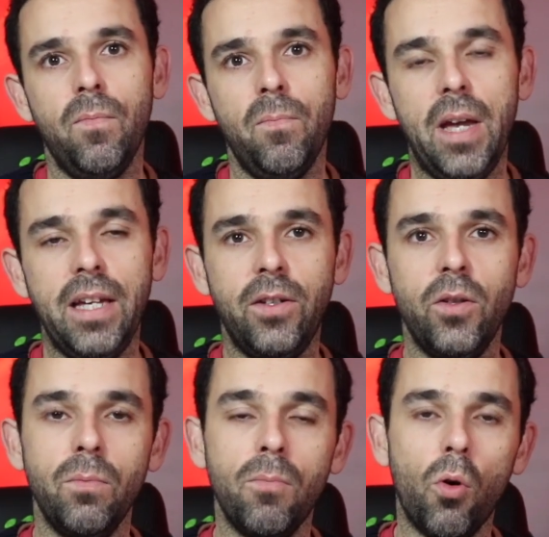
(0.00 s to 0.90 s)
make
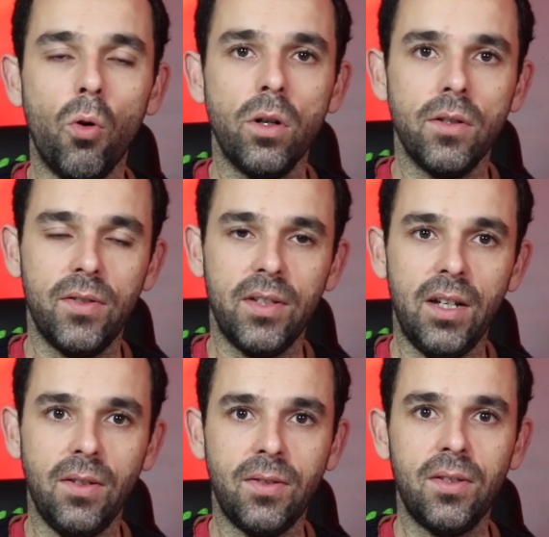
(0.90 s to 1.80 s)
you more
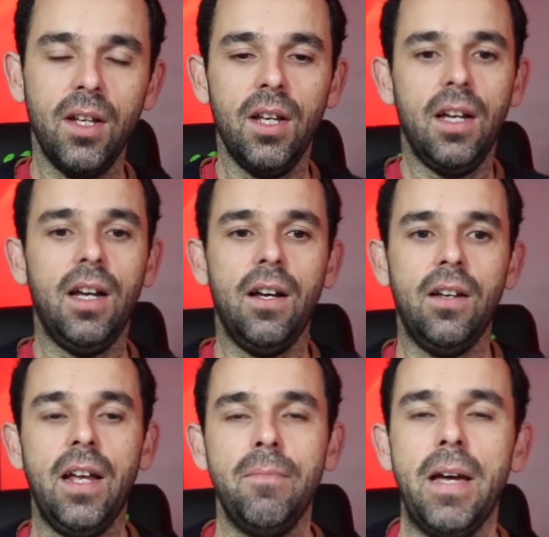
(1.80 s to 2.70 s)
sales
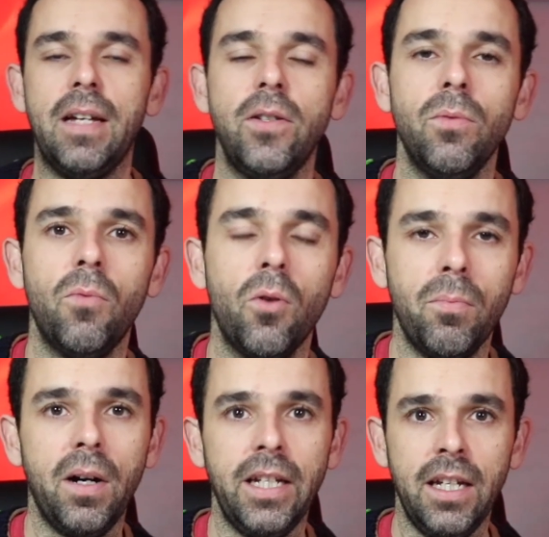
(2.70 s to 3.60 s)
and make you more
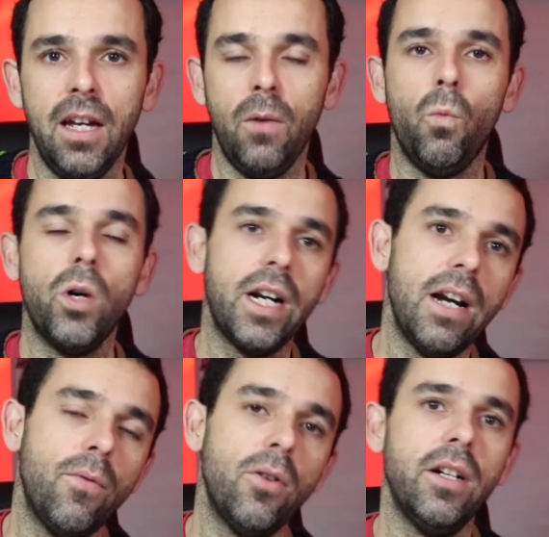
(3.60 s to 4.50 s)
money.
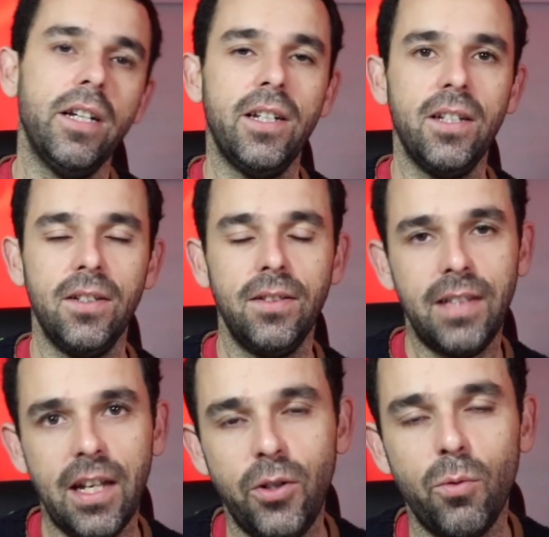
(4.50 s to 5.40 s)
Whatever it is
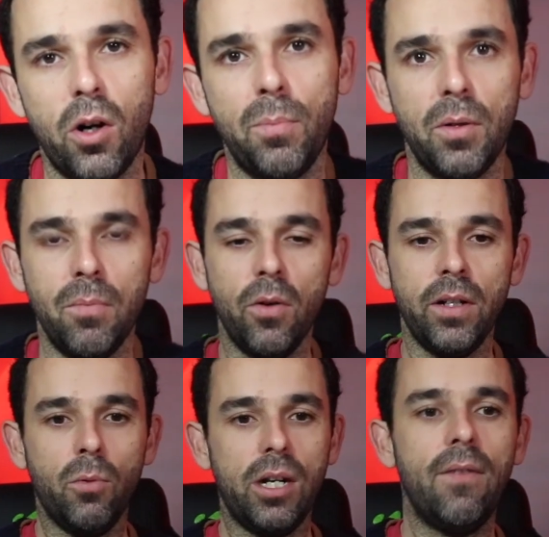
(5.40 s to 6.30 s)
that you are
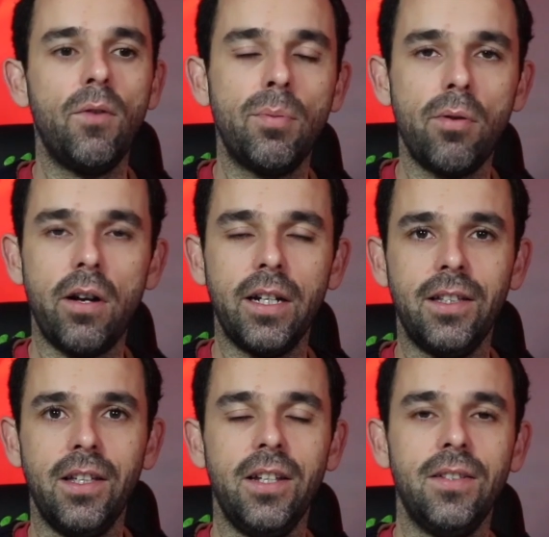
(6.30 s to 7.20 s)
promoting, whatever
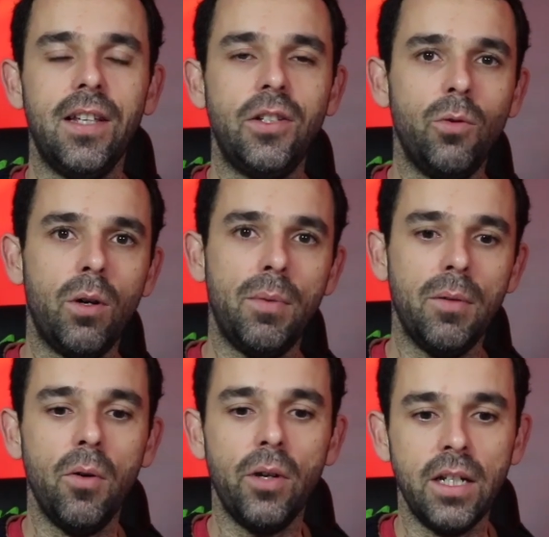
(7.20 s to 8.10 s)
product it is that you are
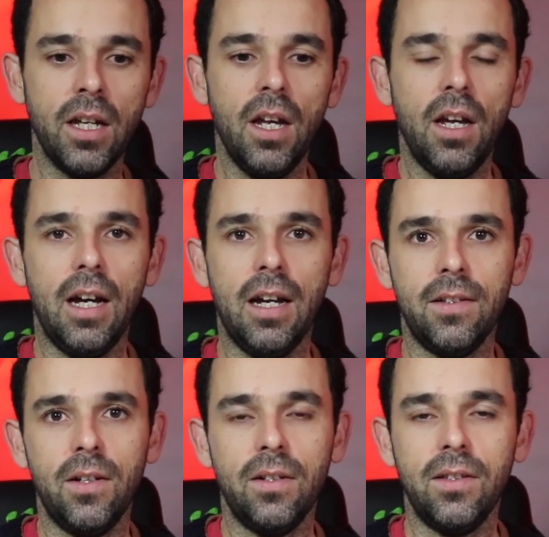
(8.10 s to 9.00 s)
promoting,
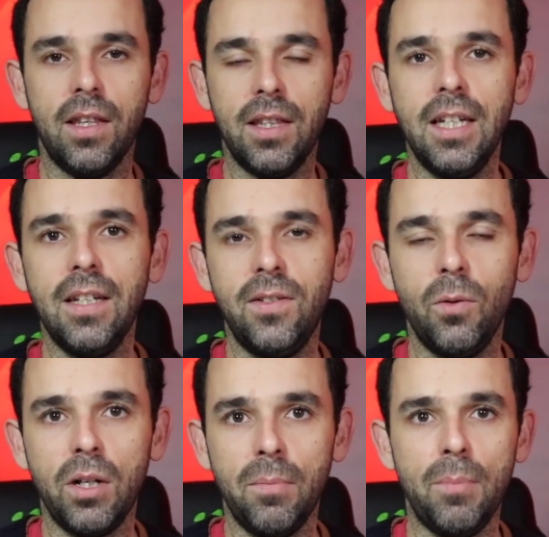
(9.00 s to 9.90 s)
the thing is
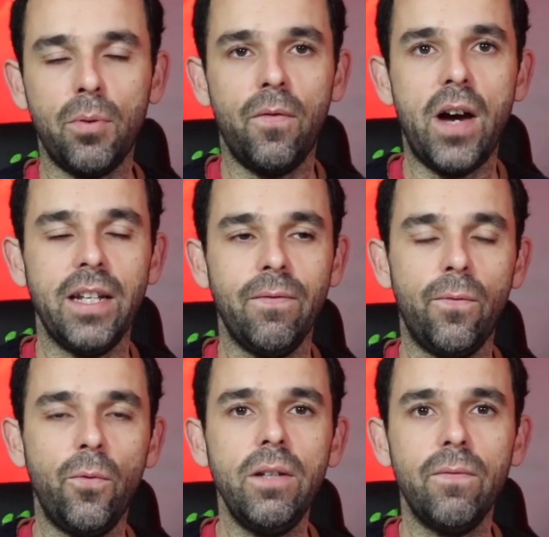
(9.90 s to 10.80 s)
you want to be providing
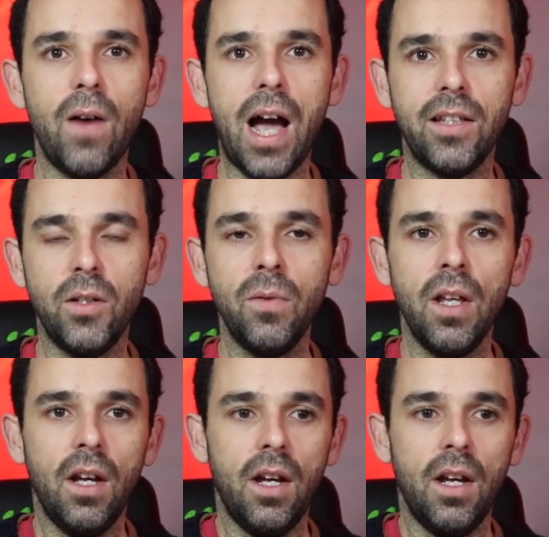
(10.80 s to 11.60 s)
free value